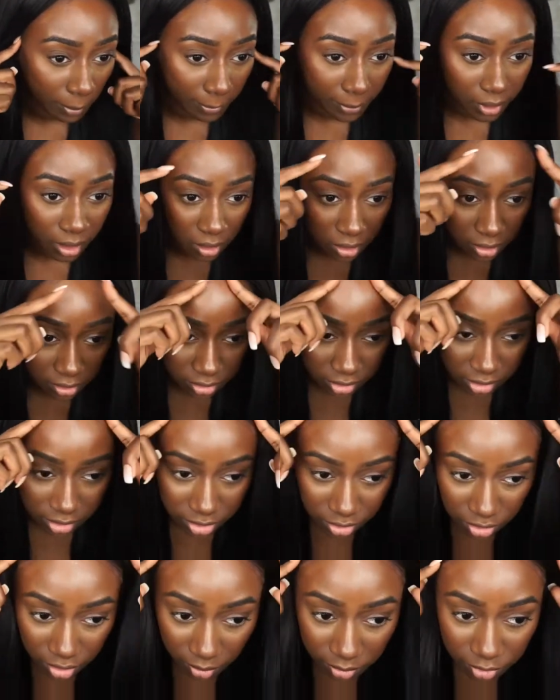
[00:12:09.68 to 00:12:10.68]
but
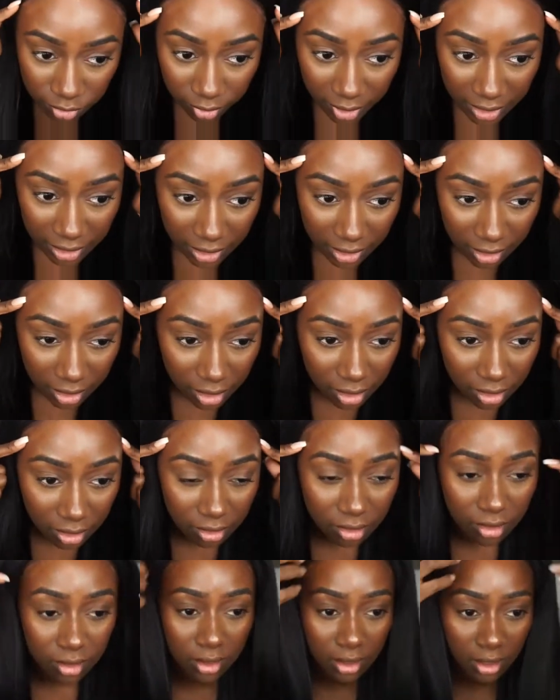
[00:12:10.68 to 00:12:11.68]
this stops right here.
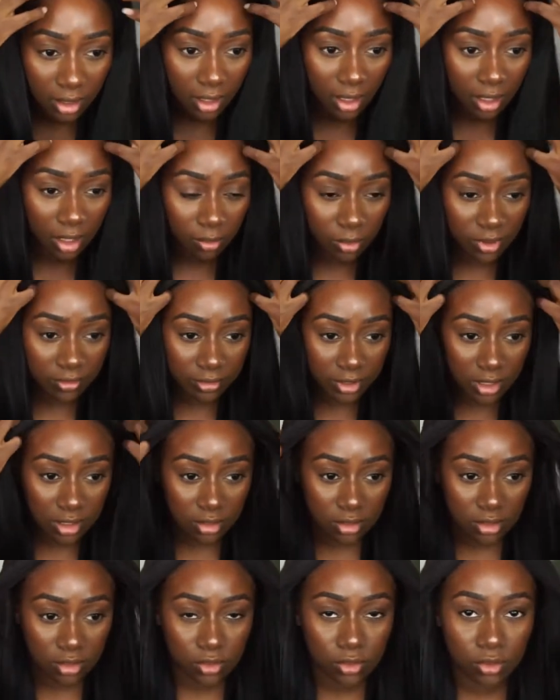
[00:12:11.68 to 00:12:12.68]
However,
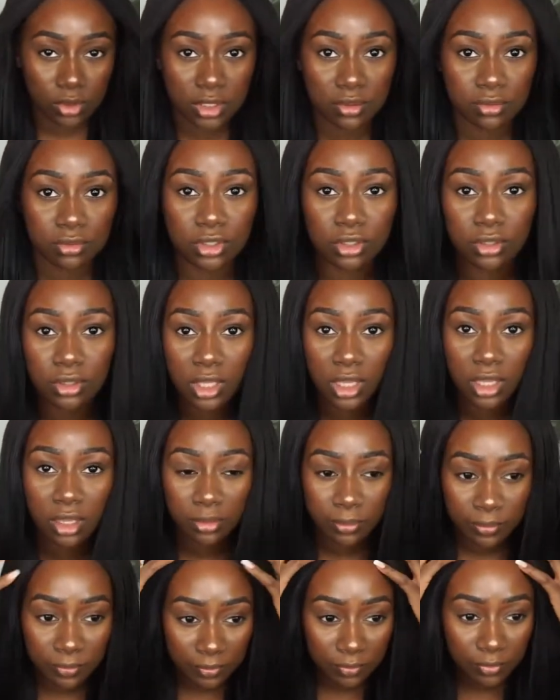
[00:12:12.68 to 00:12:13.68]
it still gives you that
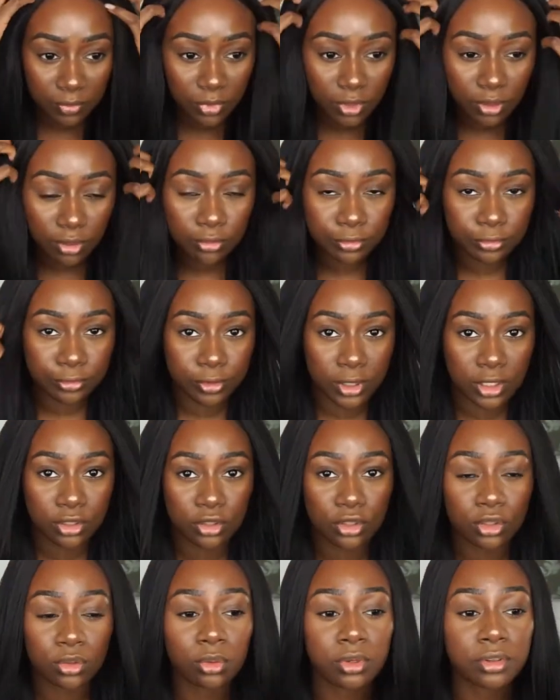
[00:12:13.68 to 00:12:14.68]

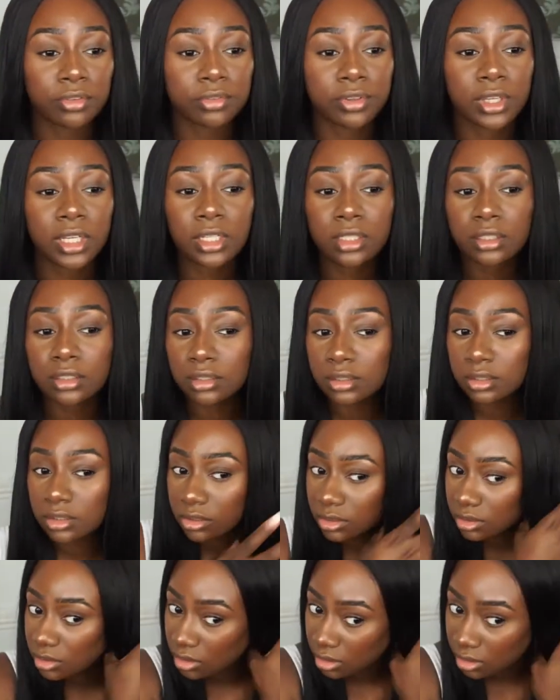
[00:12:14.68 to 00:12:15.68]
frontal
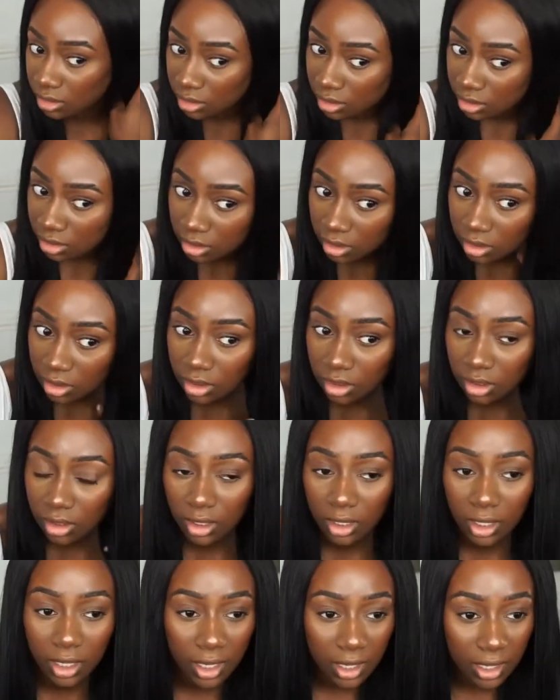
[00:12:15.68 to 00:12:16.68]
effect,
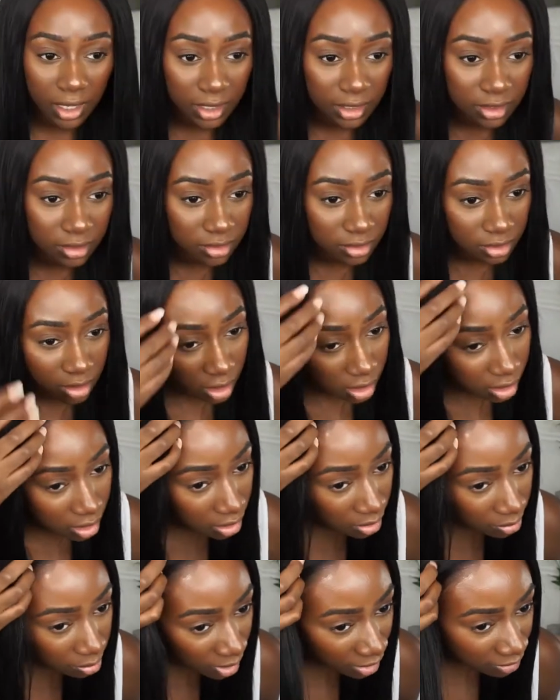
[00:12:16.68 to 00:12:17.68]
and
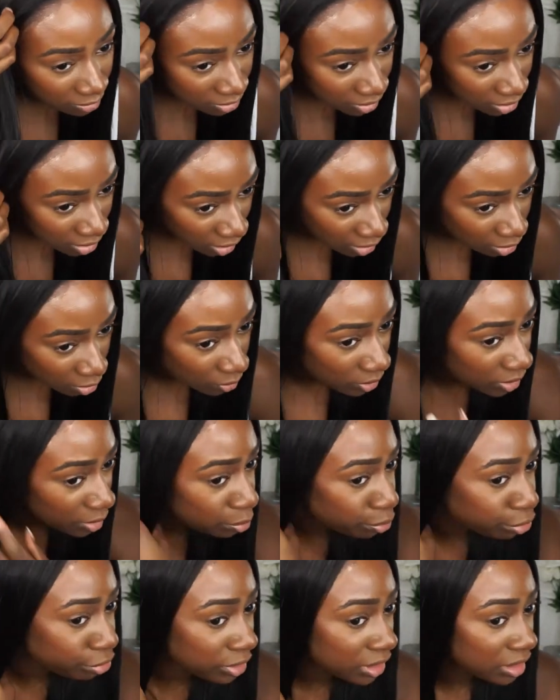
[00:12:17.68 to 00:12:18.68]
I think I got
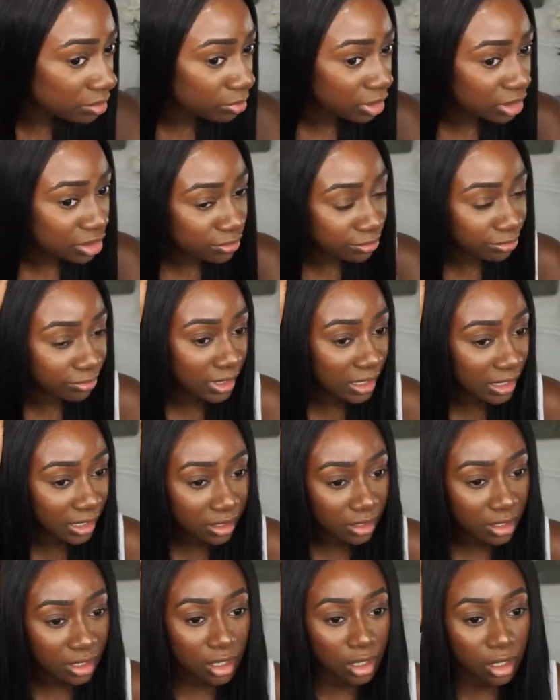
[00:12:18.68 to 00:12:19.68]
it pretty much
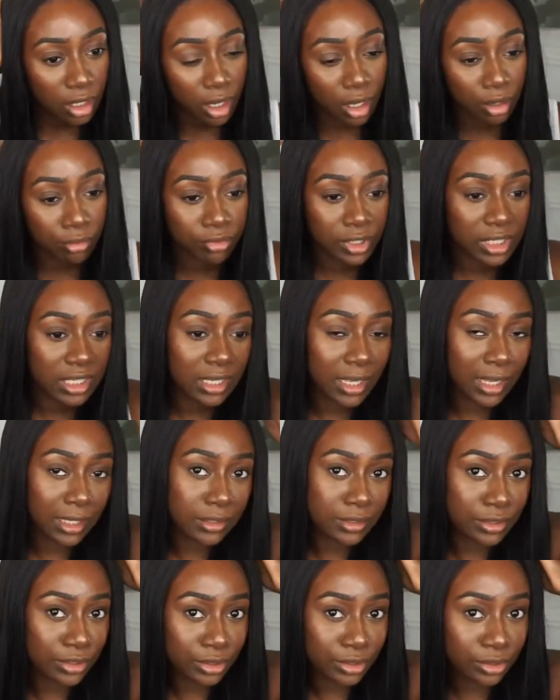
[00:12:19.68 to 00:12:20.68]
flat. I really
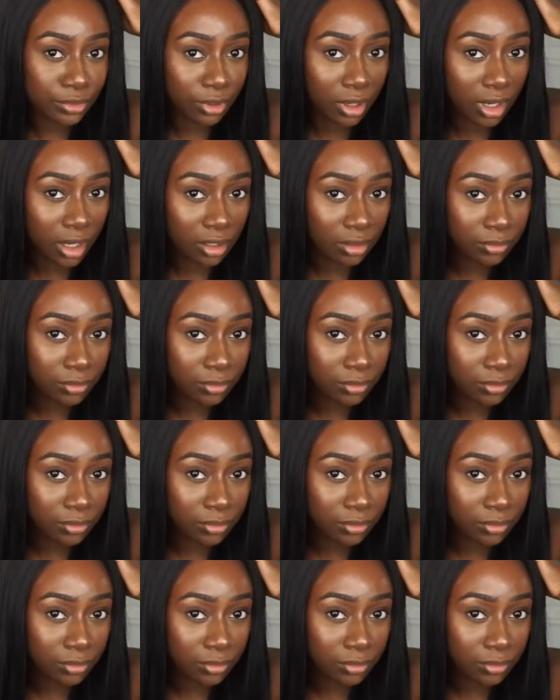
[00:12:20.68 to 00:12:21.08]
had to